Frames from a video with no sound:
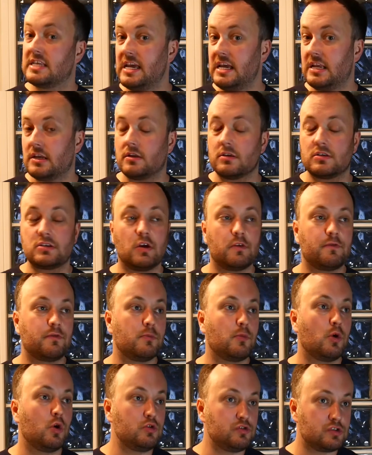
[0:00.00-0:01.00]
in. So
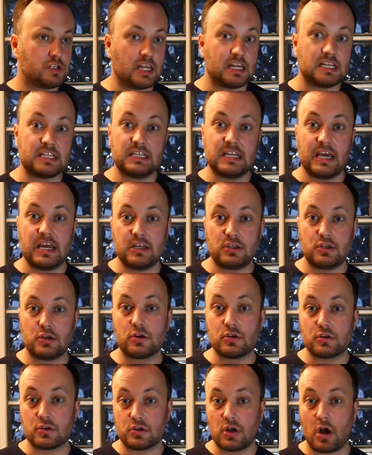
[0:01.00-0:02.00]
from 180 days you
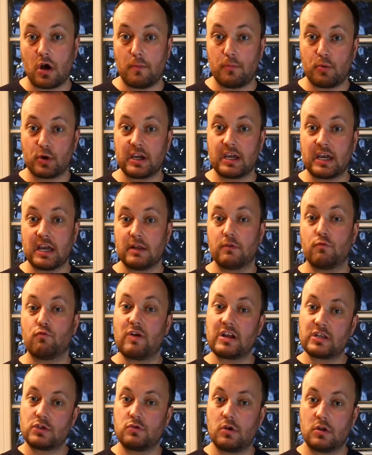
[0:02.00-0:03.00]
can start booking in
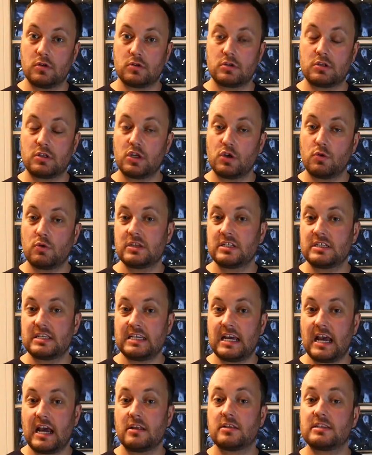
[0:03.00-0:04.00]
restaurants that you want to
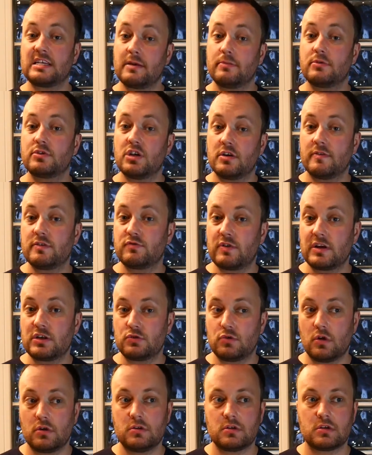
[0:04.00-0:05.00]
sit at, table service
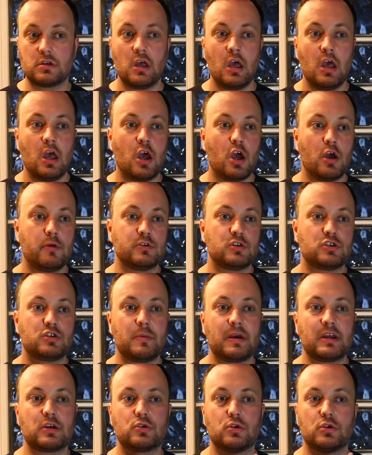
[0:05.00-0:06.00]
restaurants, and just to
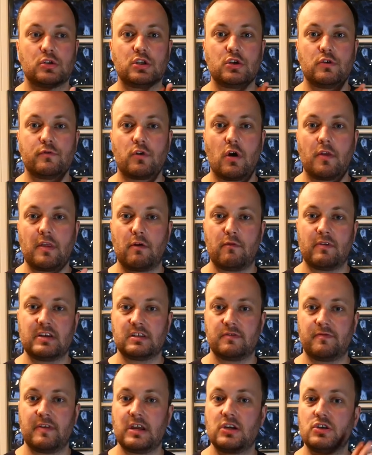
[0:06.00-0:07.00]
make sure that you've got that
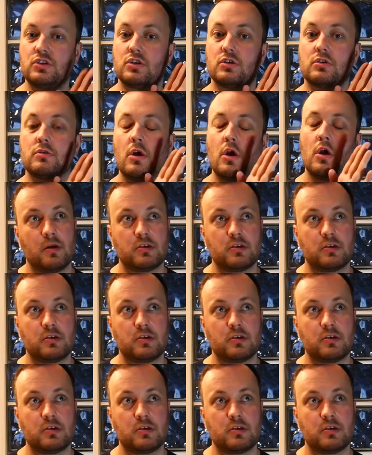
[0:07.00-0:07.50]
reservation.